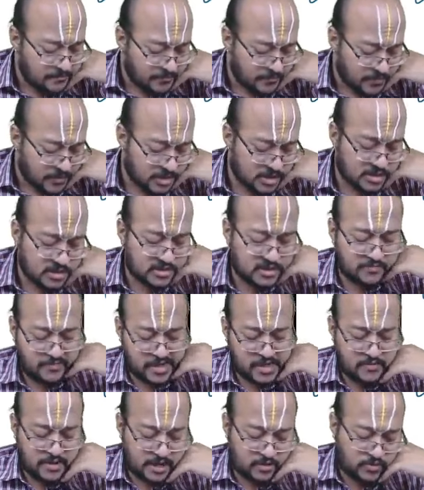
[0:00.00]
This is a
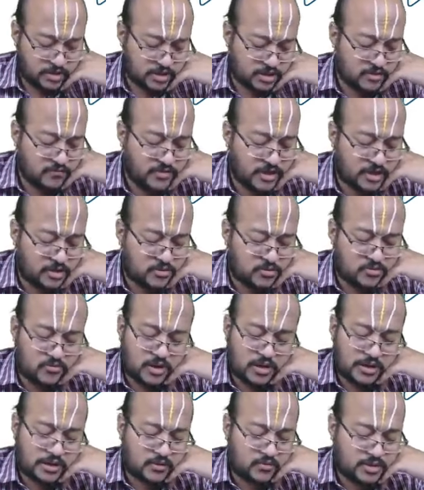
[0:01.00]
buyback question, very good
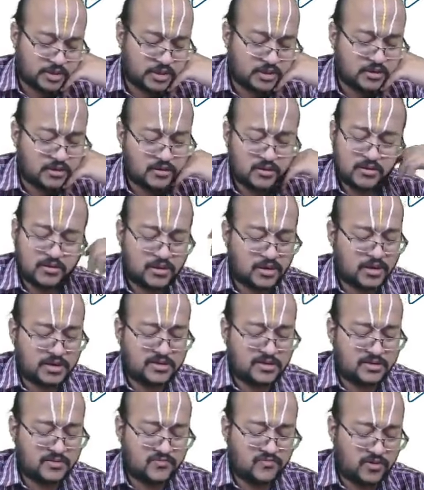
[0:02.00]
quality question. I
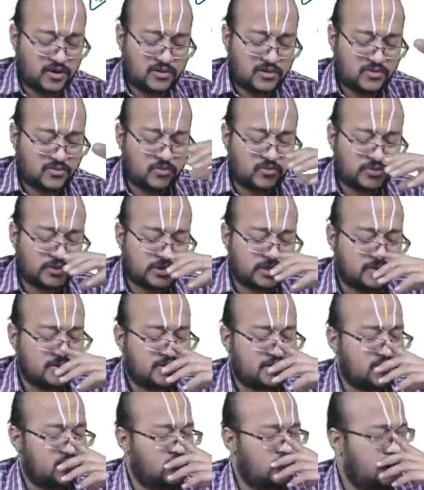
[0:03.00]
think 1 or 2 questions
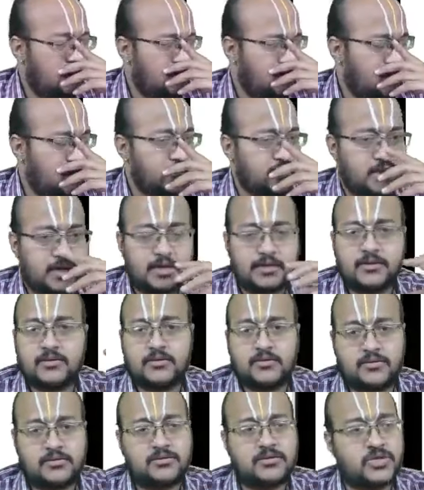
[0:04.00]
are only there in
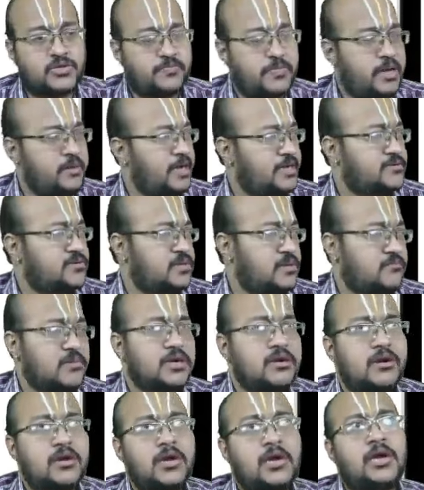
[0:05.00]
this buyback segment.
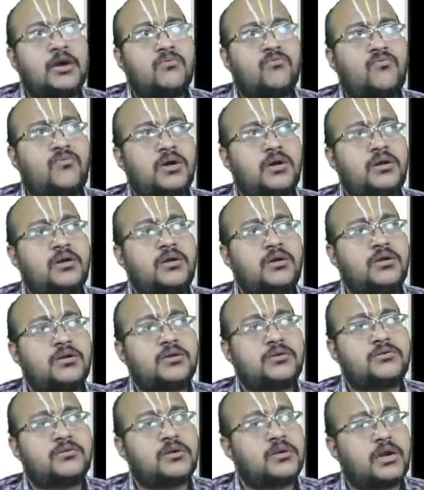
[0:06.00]
One
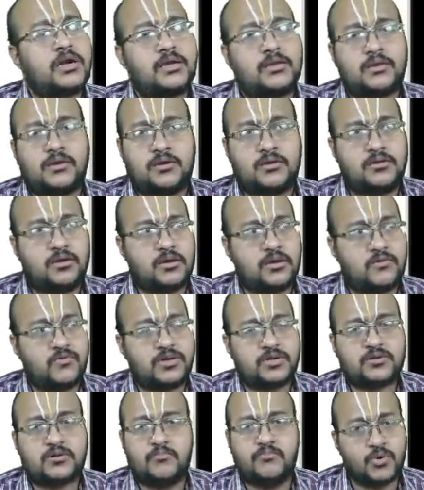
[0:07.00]
is regarding the reverse
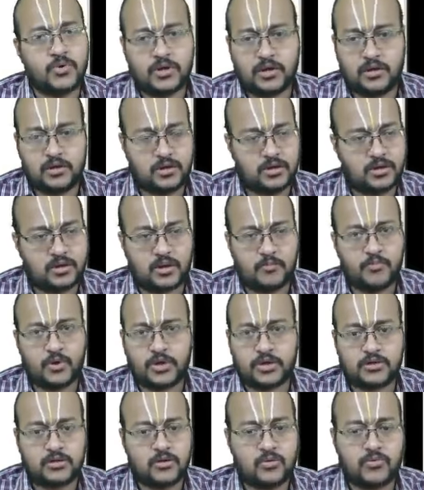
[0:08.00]

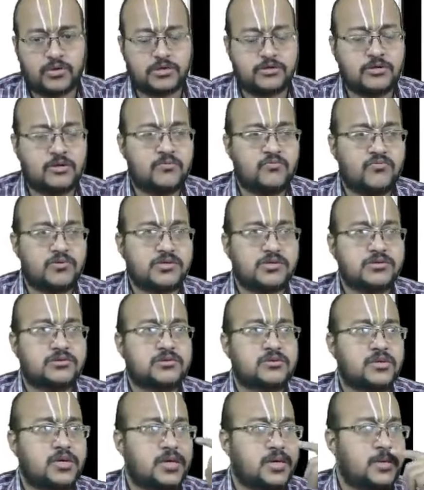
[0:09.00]
computation question, which is
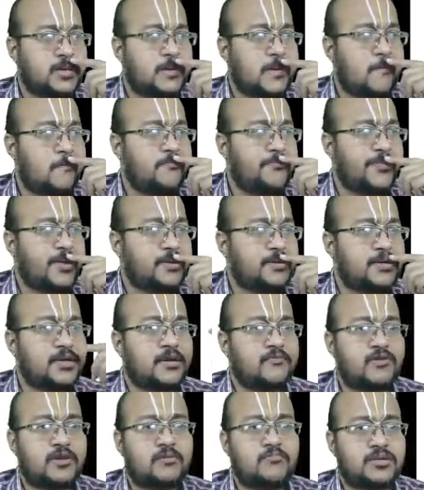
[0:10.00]
I think
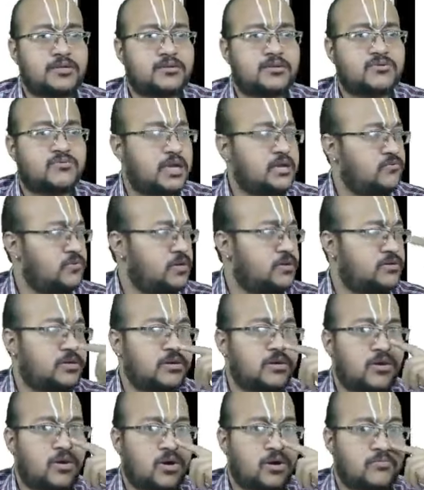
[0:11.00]
given in business
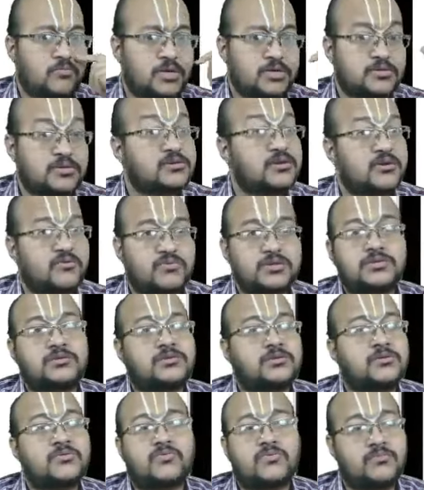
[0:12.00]
valuation or mergers and
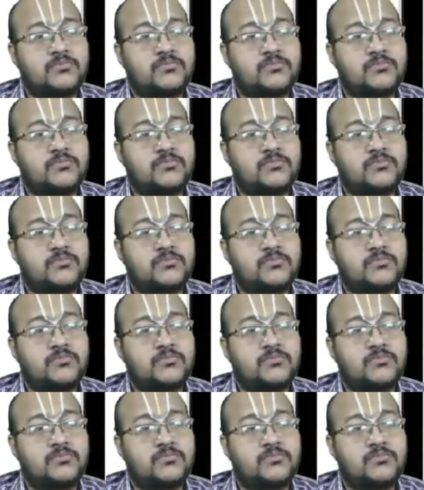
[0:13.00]
acquisition